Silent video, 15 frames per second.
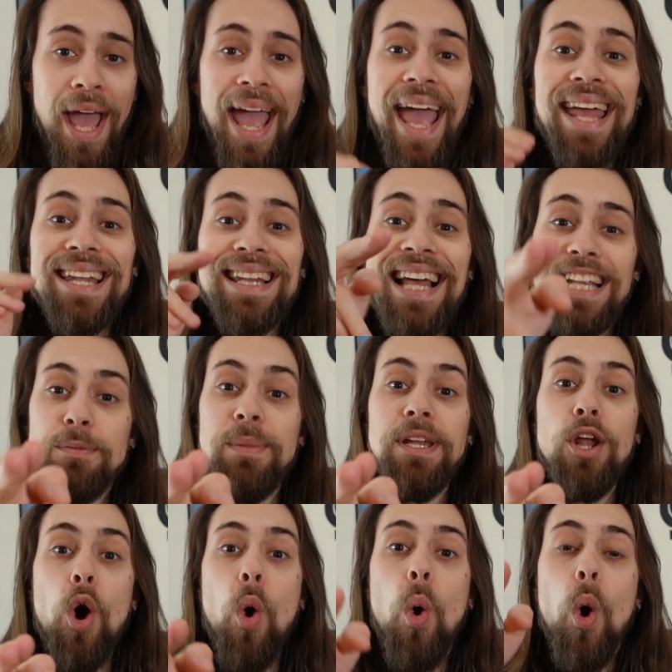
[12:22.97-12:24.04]
and let me
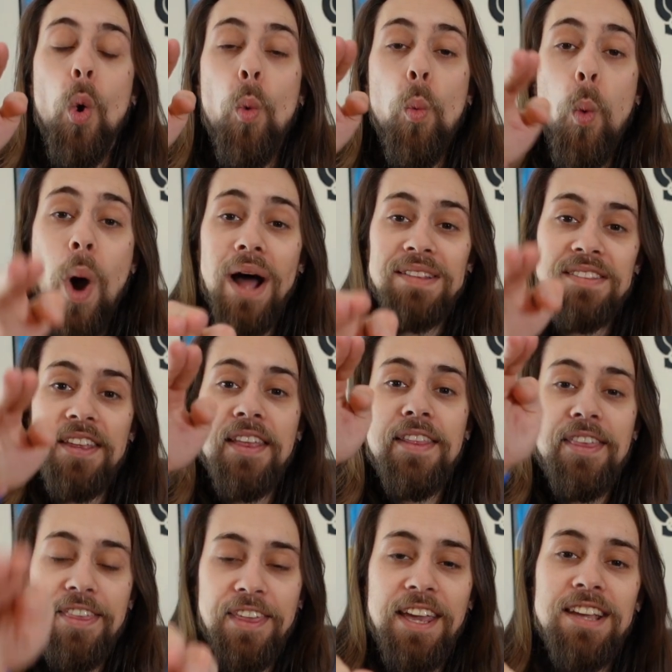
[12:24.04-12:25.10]
know what
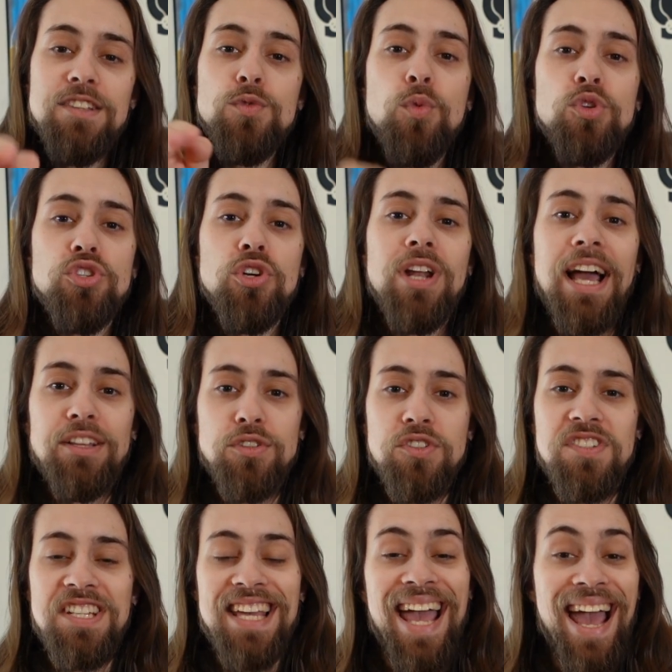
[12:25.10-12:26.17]
things would you like to
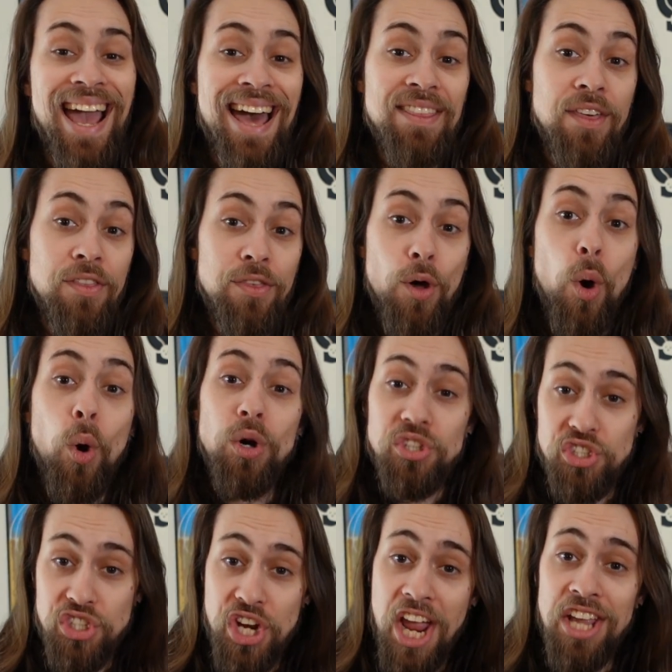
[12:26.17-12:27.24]
see added or
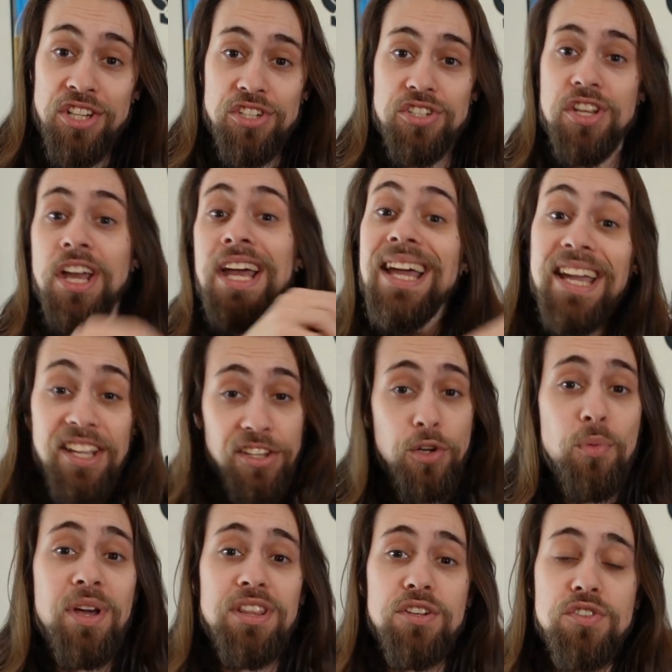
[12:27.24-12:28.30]
changed in the
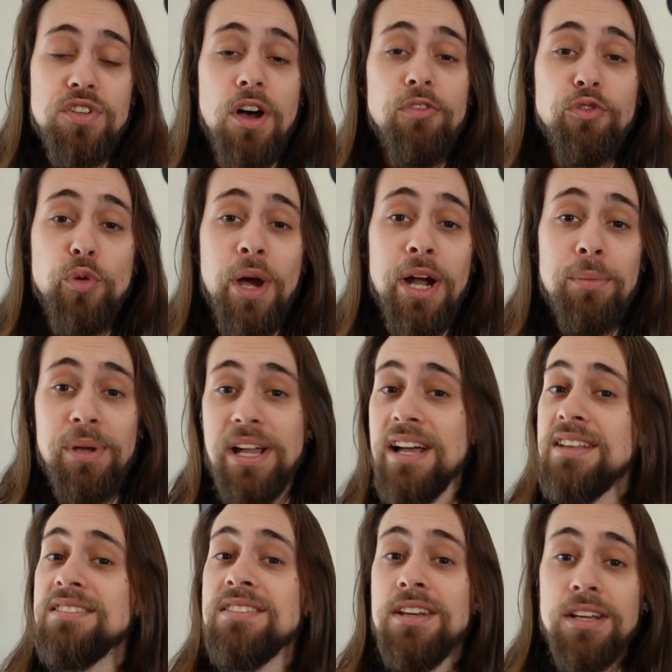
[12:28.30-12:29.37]
Radeon software,
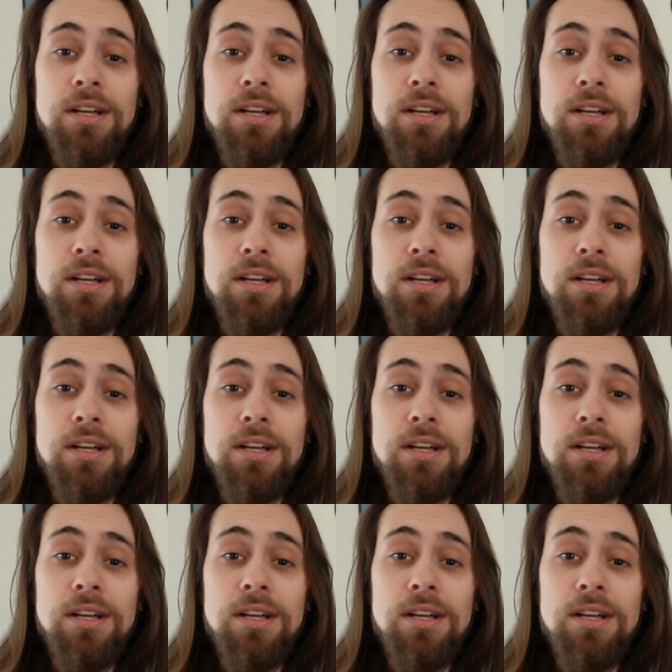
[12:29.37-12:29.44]
because,